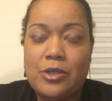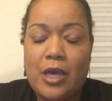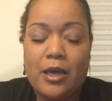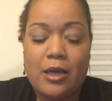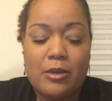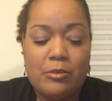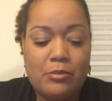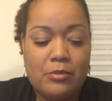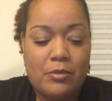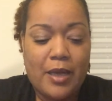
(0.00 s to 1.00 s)

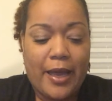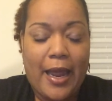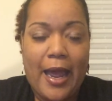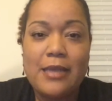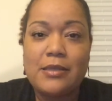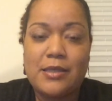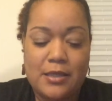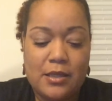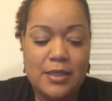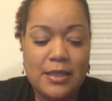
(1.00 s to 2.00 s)
I asked
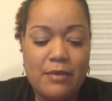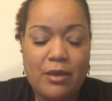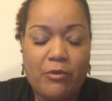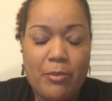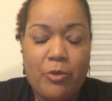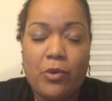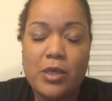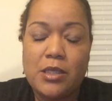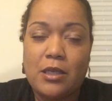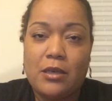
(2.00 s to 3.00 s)
this evening, right before I
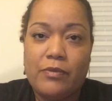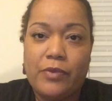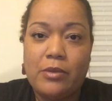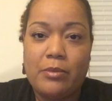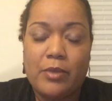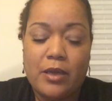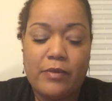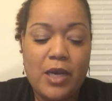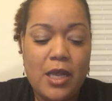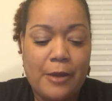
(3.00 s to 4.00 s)
started the
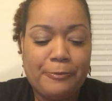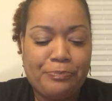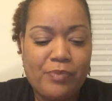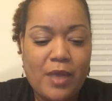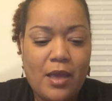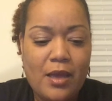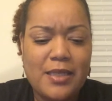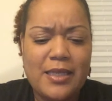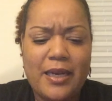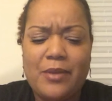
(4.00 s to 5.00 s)
video, I
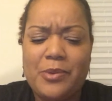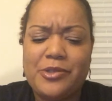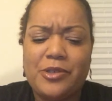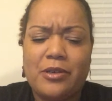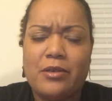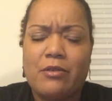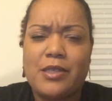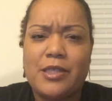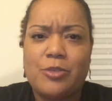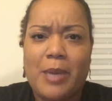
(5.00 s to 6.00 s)
said, hey, where's your
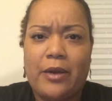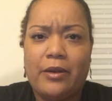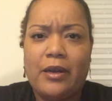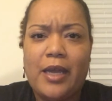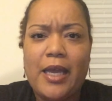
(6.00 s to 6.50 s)
cross stitch pattern?